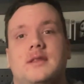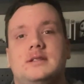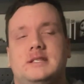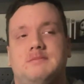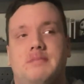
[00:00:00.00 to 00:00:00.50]

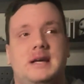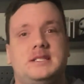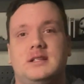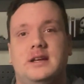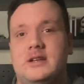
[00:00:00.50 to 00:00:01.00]
This is
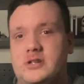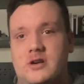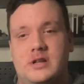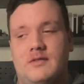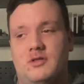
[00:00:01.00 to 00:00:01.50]
basically
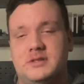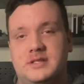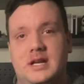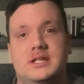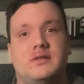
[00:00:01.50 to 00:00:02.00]
Daredevil
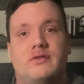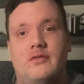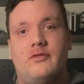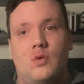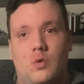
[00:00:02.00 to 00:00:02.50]
Season
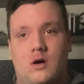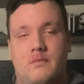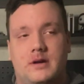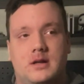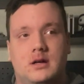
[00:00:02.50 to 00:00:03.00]
4
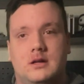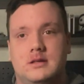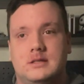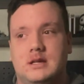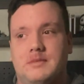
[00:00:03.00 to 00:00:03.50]

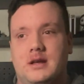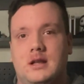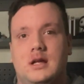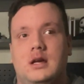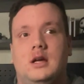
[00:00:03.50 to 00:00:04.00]
because, I mean,
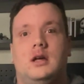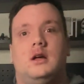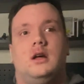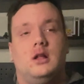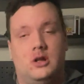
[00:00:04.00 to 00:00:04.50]

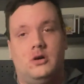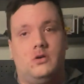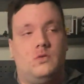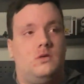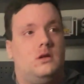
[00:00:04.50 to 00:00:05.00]

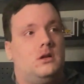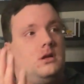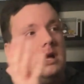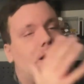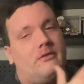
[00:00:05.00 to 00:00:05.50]
hello.
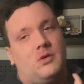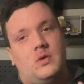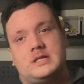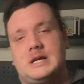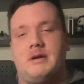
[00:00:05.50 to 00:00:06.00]
Everyone
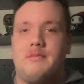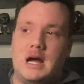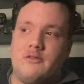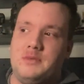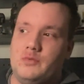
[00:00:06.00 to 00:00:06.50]
wants coming
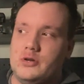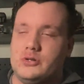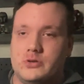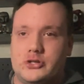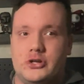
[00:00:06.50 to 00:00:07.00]
back from the
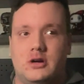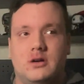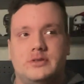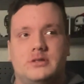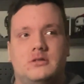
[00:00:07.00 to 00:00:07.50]
original
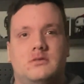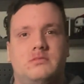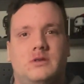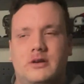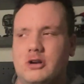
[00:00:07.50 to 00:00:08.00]
show, so
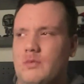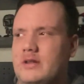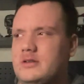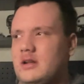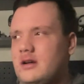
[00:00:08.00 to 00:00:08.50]
I don't know why
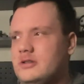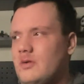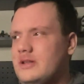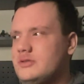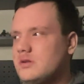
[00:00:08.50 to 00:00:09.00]

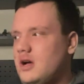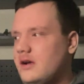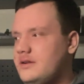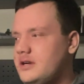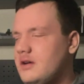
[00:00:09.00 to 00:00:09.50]
they're still calling
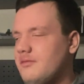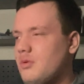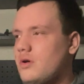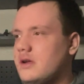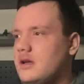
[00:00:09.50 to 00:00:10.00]
it Daredevil
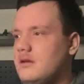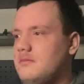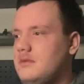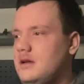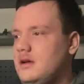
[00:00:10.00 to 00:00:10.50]
Born Again.
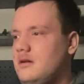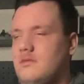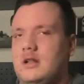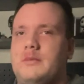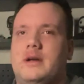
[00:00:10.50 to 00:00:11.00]

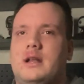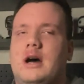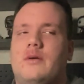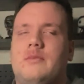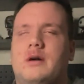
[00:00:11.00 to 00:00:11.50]
Well, I mean
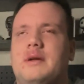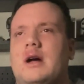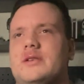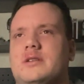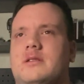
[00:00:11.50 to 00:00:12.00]
now
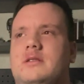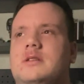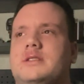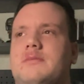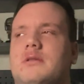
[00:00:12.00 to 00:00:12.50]
he's on
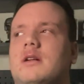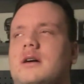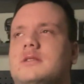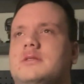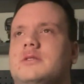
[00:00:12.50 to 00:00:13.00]
Disney
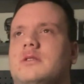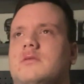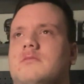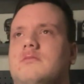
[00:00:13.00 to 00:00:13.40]
Plus, so